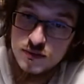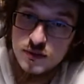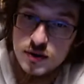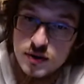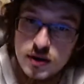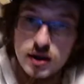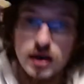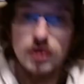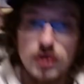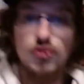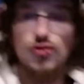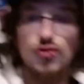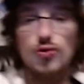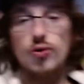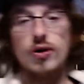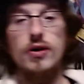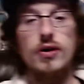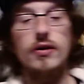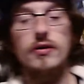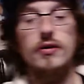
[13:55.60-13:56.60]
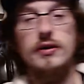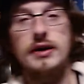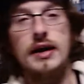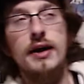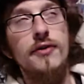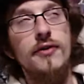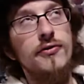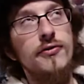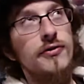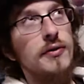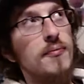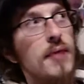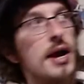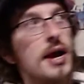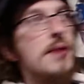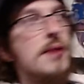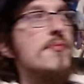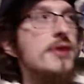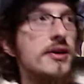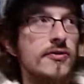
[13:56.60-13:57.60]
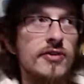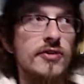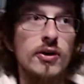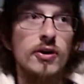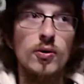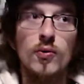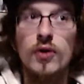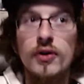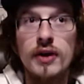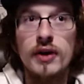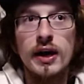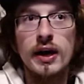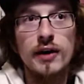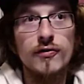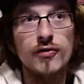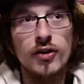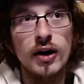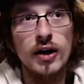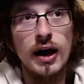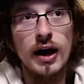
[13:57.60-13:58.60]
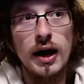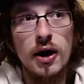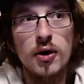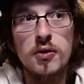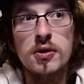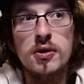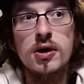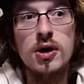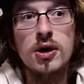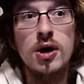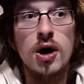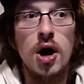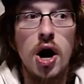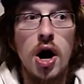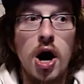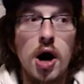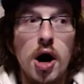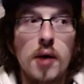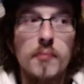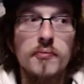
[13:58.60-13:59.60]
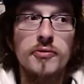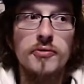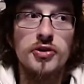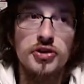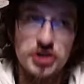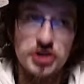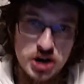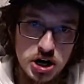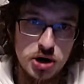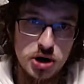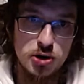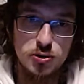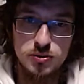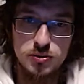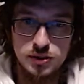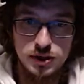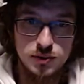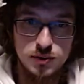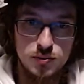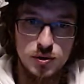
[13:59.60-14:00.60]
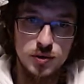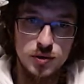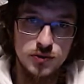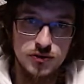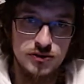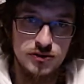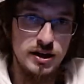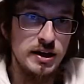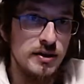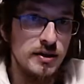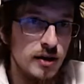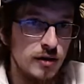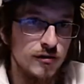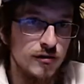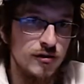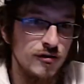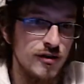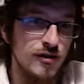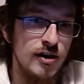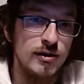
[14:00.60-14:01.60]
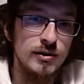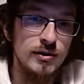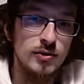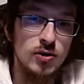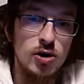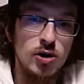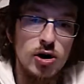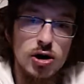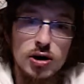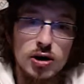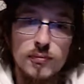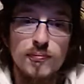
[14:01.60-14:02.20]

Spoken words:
In short, yes, it might be a tier 1 deck for now. No, it won't stay there for very long,